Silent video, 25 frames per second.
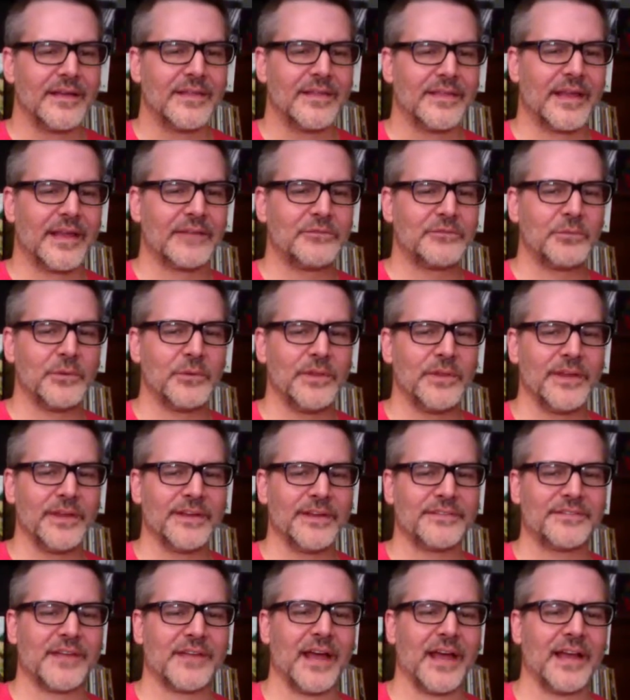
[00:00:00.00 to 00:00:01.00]
That's really
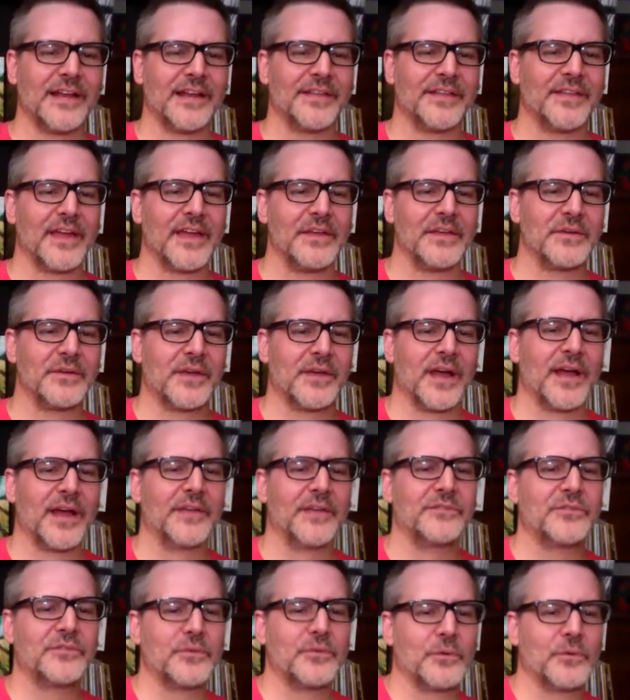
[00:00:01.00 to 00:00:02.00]
exciting that you guys
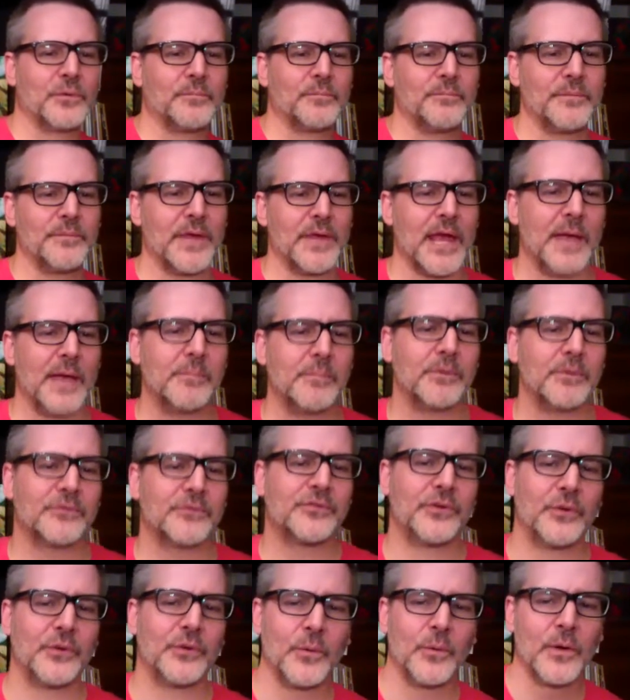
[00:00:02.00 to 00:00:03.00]
yeah. are able
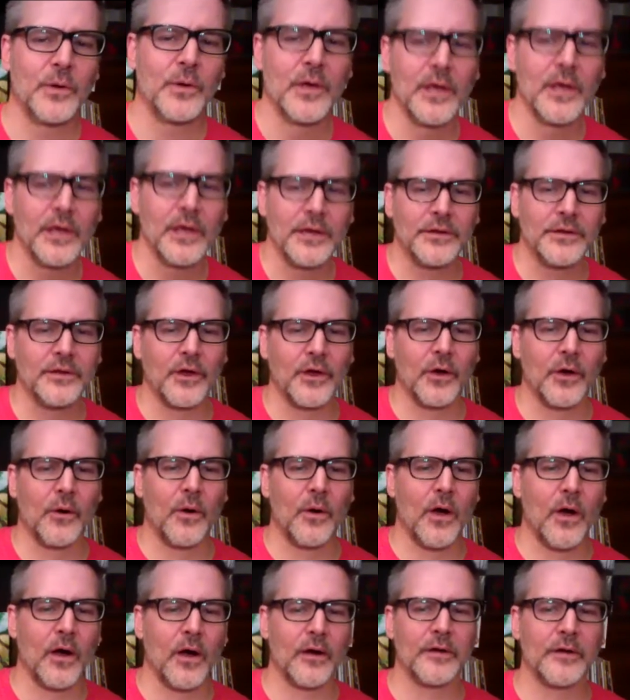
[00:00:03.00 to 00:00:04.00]
to you know
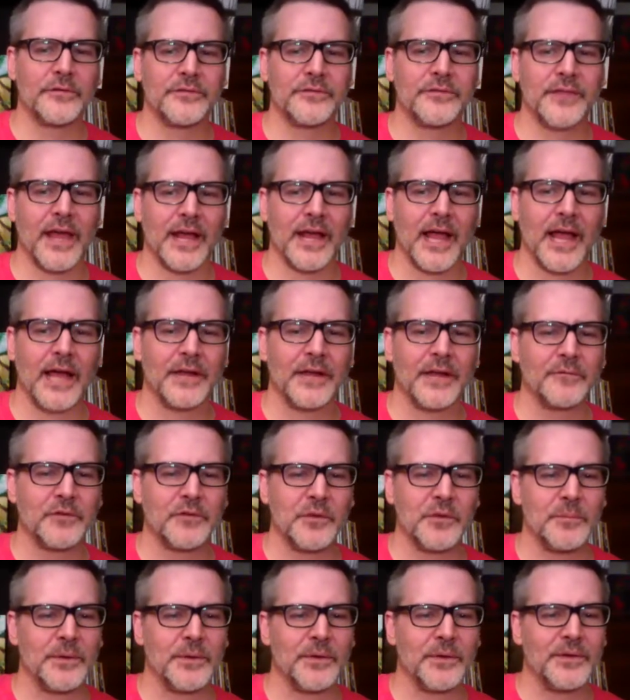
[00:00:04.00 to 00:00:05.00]
harness that kind of
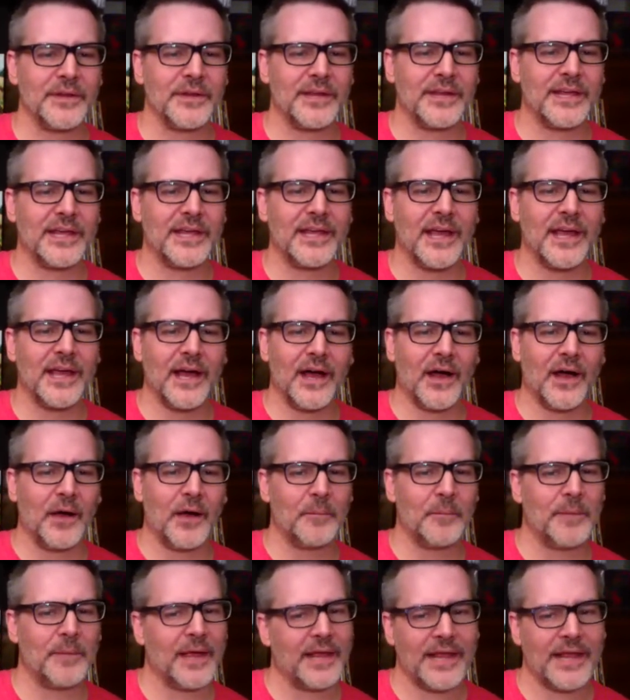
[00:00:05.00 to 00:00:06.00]
community
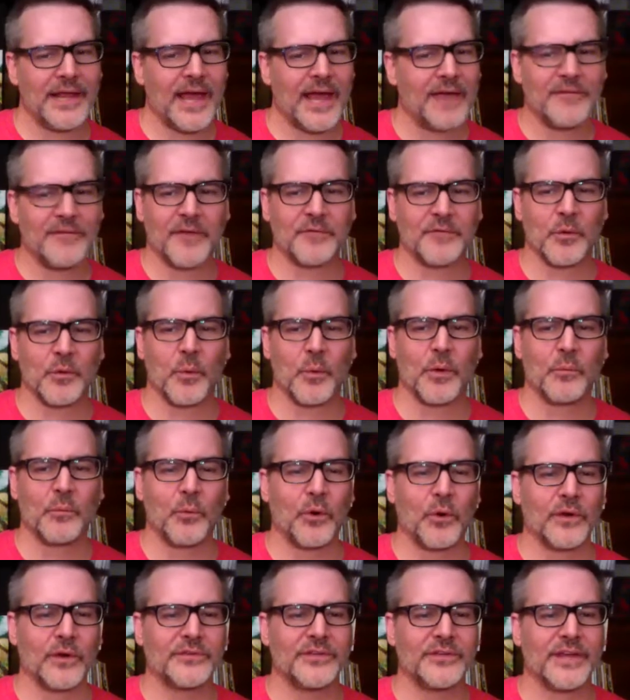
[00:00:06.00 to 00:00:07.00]
um, and have everyone
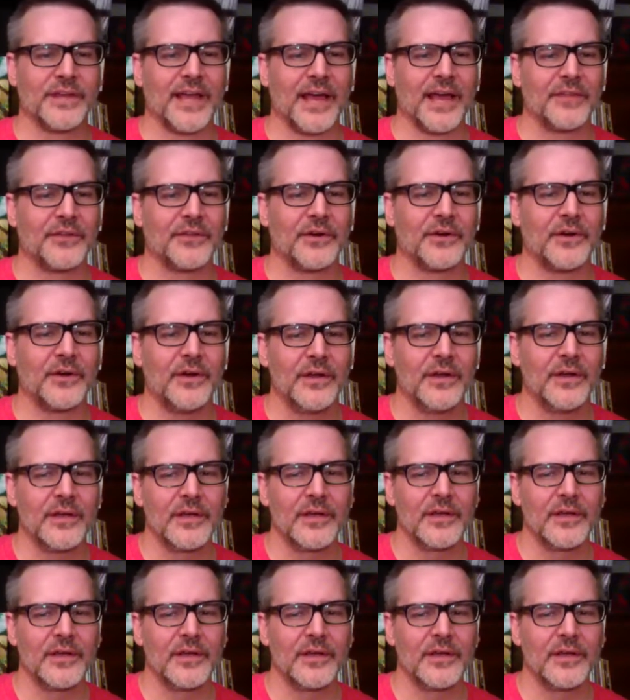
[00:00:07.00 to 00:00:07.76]
work together.